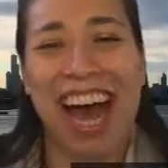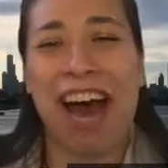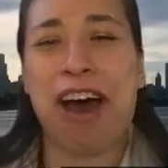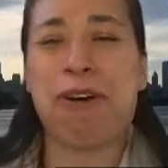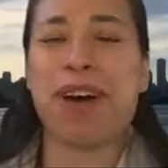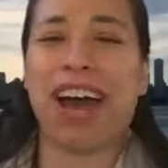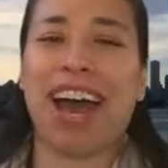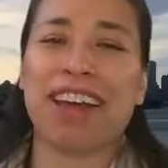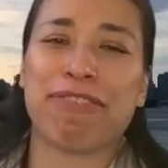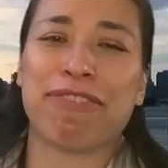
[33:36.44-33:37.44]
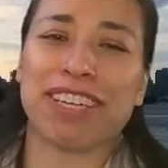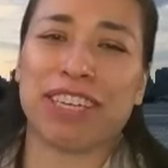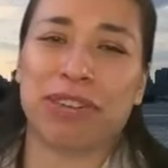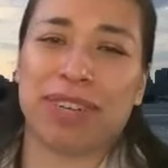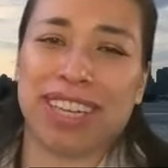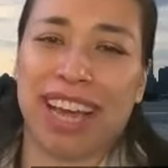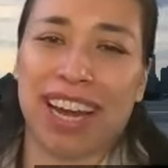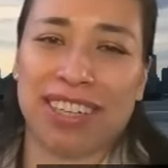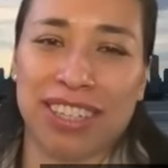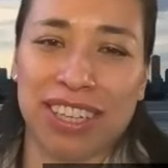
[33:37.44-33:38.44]
um, I had a friend who was
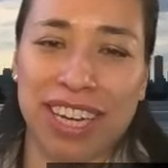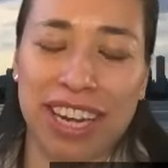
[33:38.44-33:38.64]
actually